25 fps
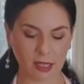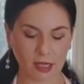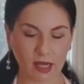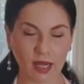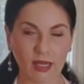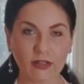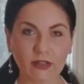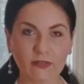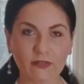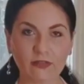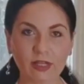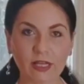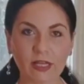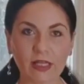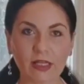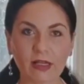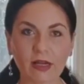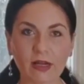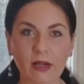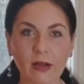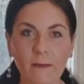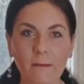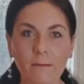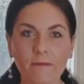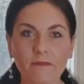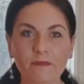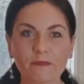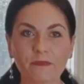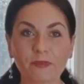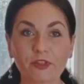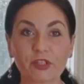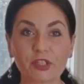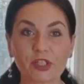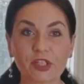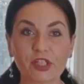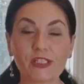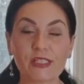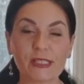kind of like
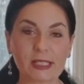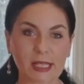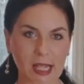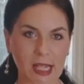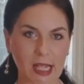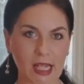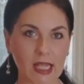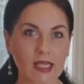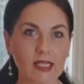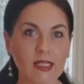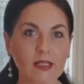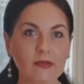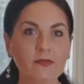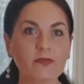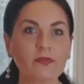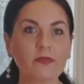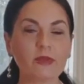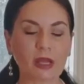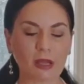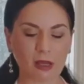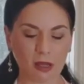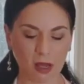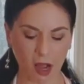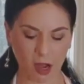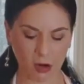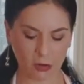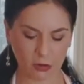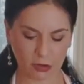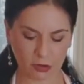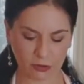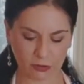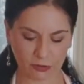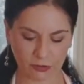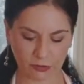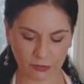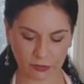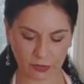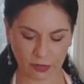cheesecake out
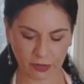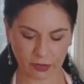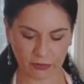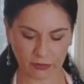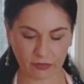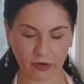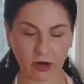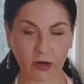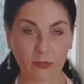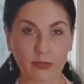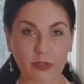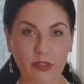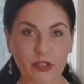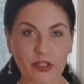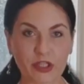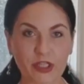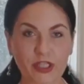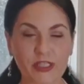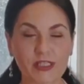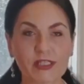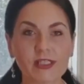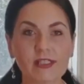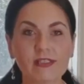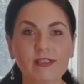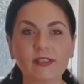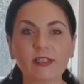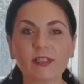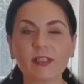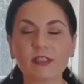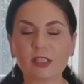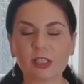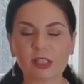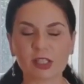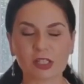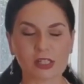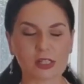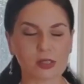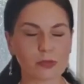of farmer's cheese. Is
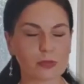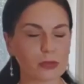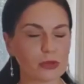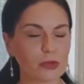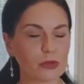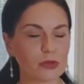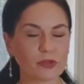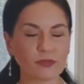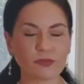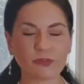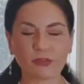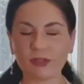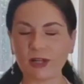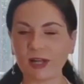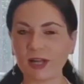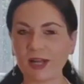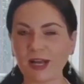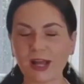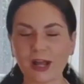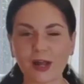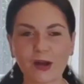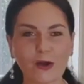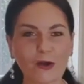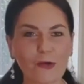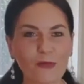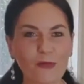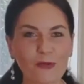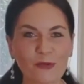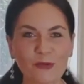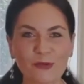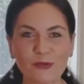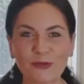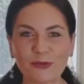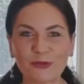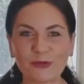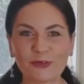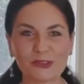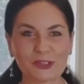delicious, beautiful, and I hope
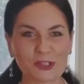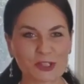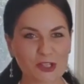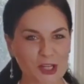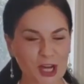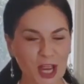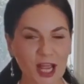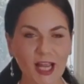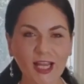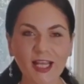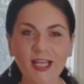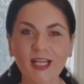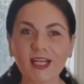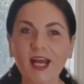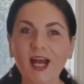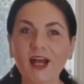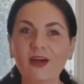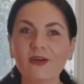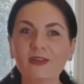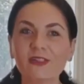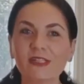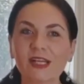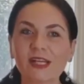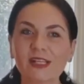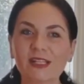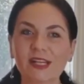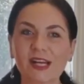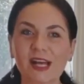you will check it out, that